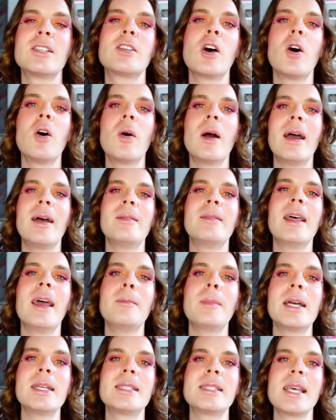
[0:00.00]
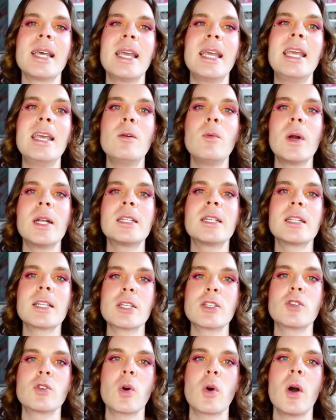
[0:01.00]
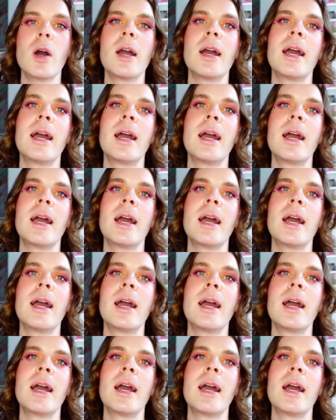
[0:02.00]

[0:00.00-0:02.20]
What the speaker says: So they might say, he went to the store,